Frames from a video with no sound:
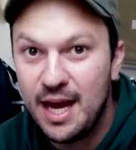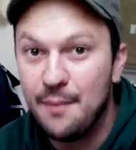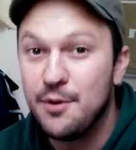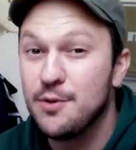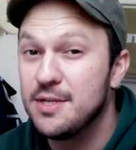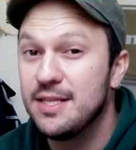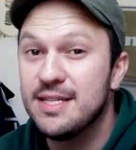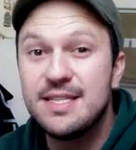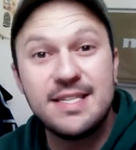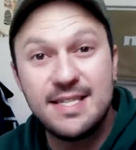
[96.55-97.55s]
I'm using the
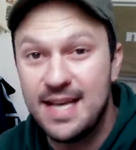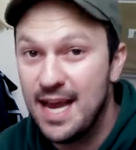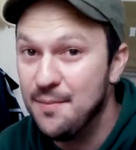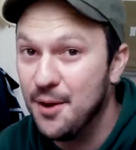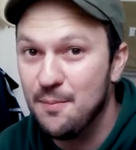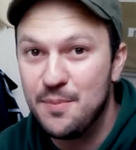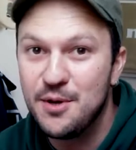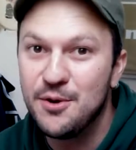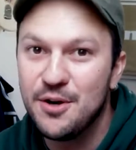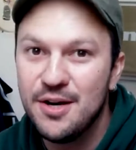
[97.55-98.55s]
same
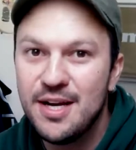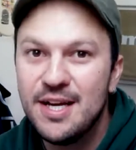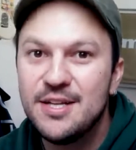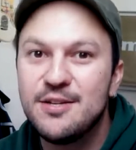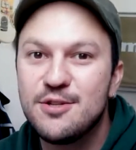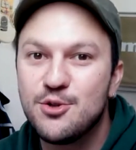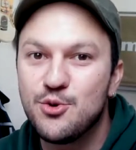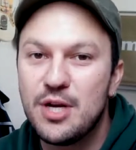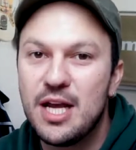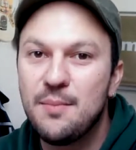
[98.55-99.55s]
computer to
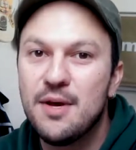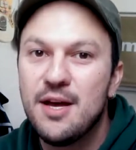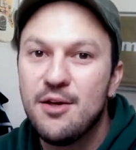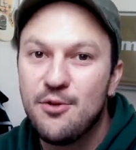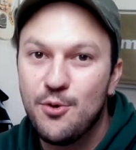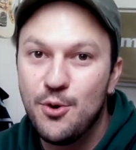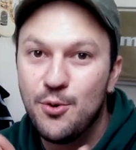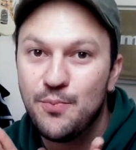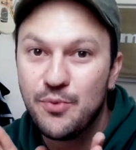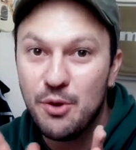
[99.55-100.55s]
stream through